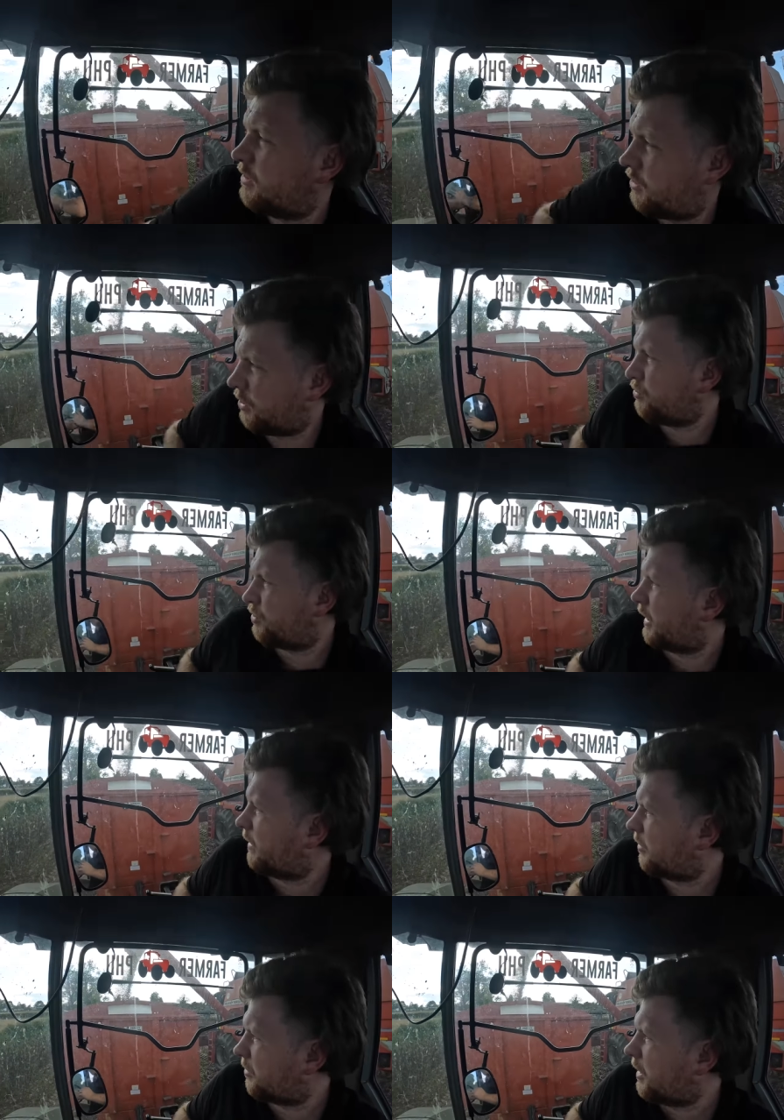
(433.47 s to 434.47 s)
is two
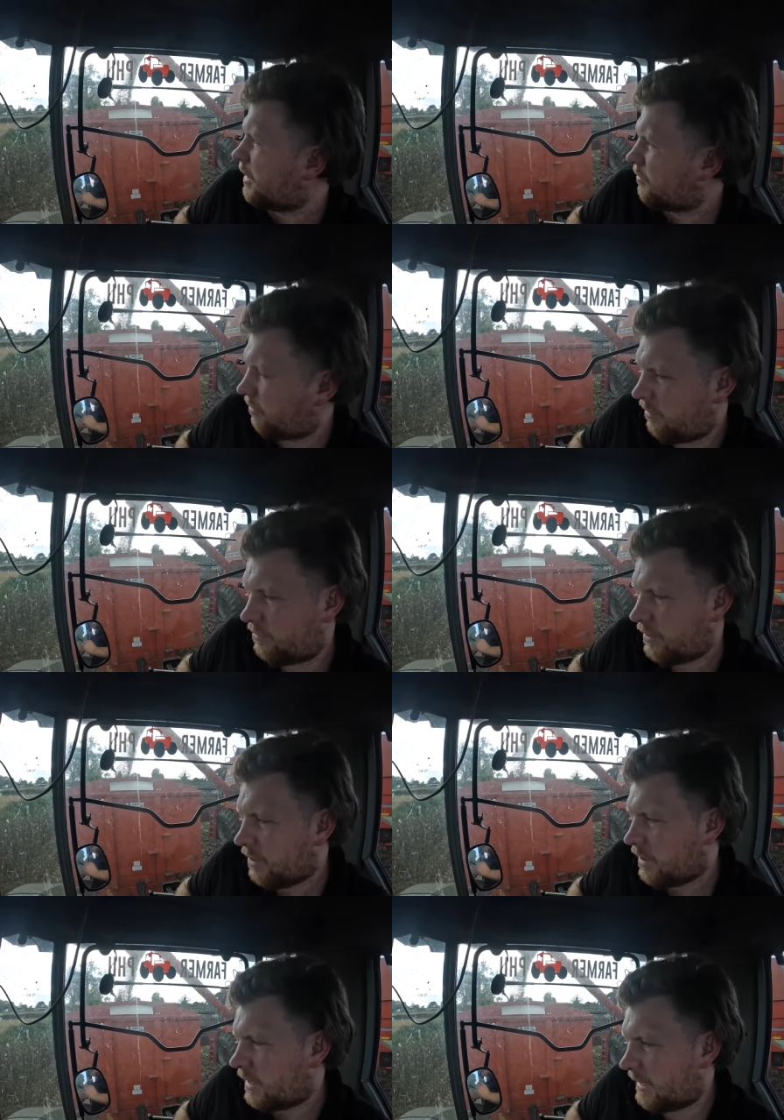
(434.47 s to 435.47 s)
trailer load. If
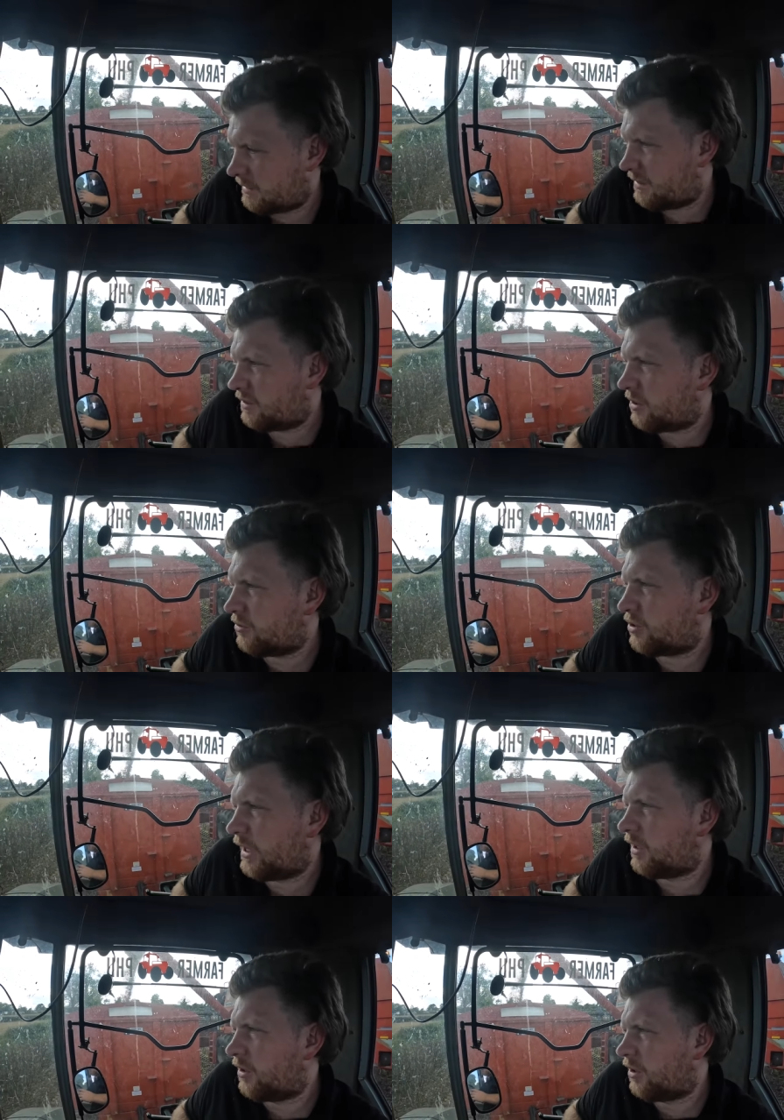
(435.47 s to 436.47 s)
we've less than two
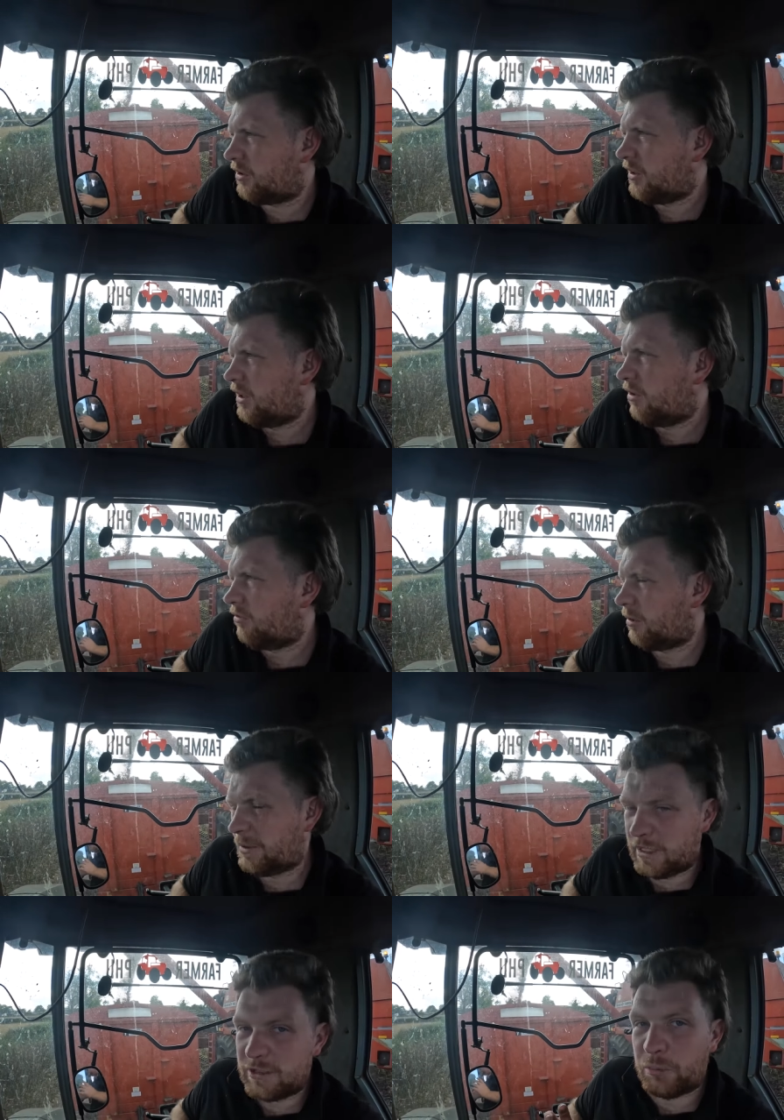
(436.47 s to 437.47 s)
trailer load, we'll
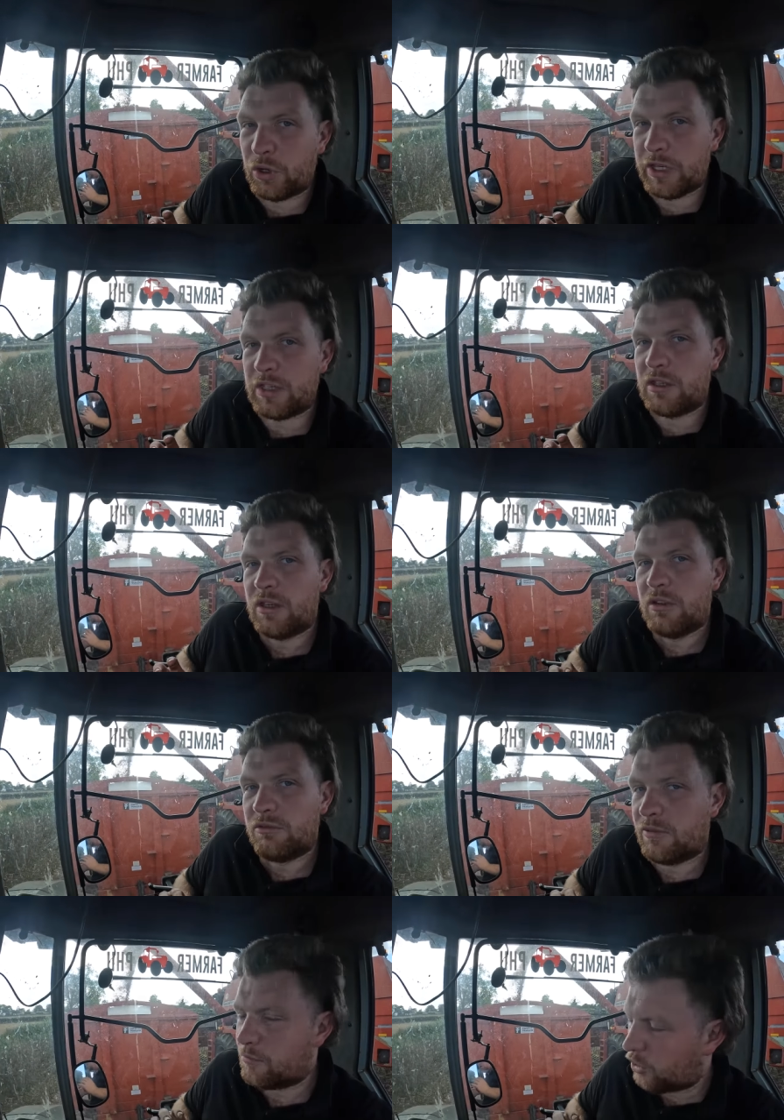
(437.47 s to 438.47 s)
be disappointed.
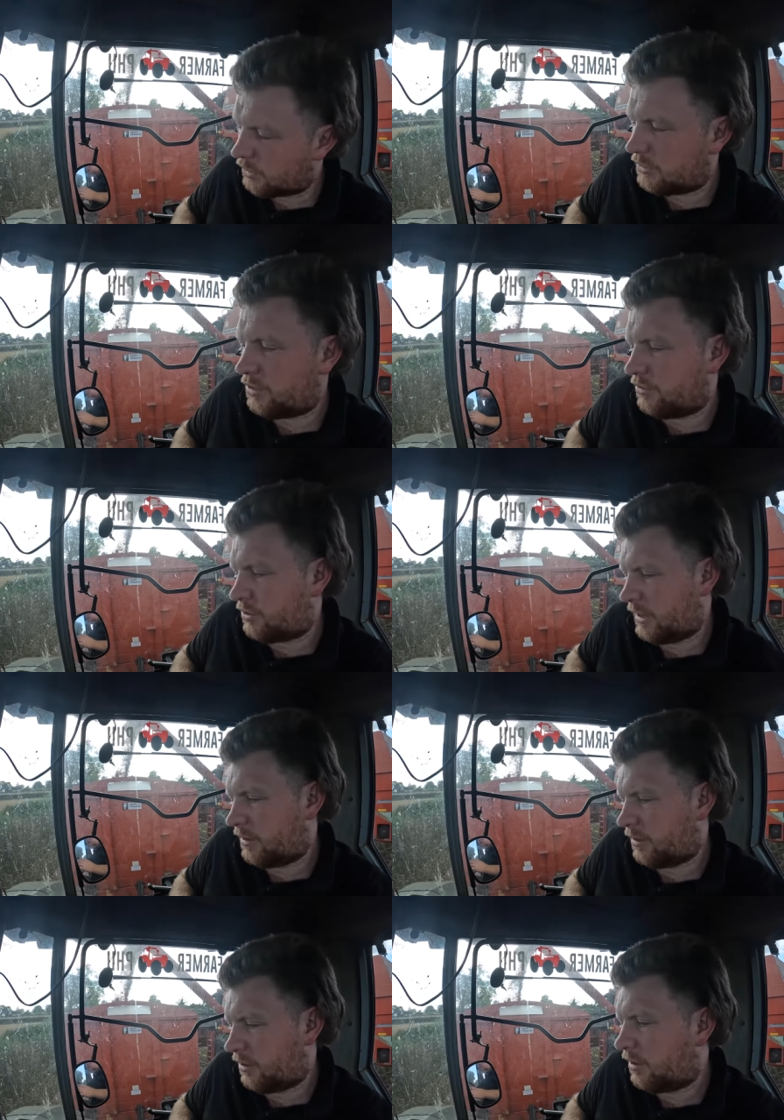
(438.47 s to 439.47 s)
With more than two
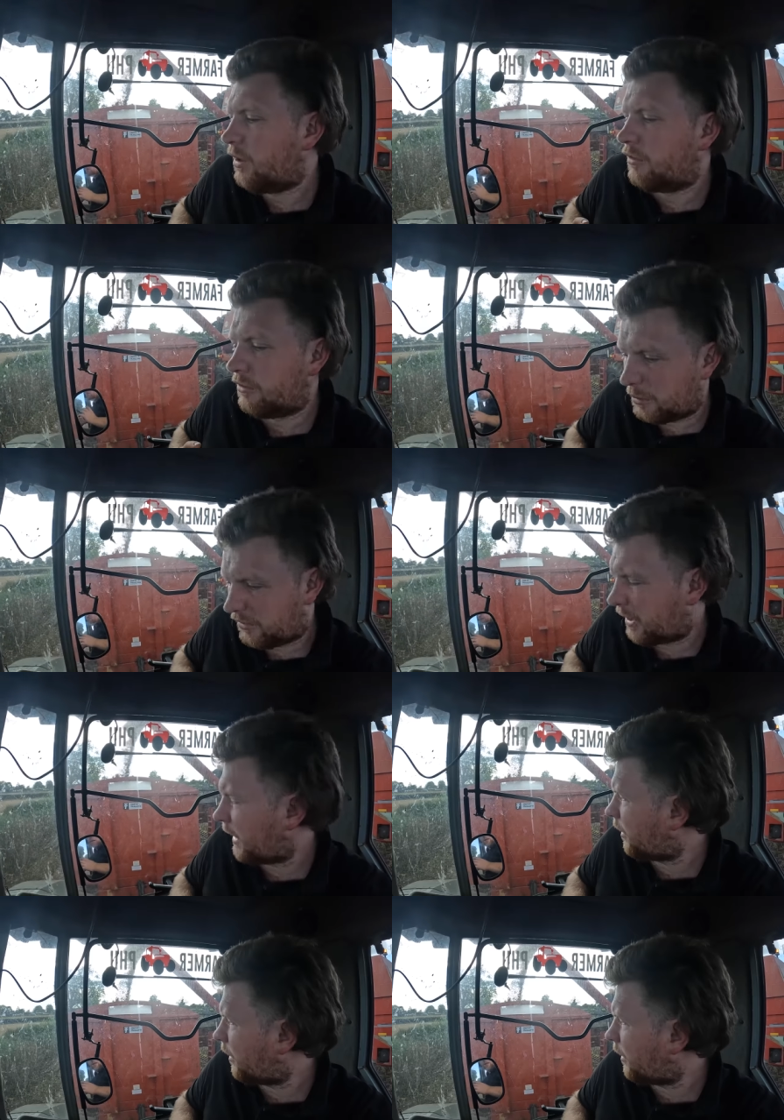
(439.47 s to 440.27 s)
trailer load, we'll be very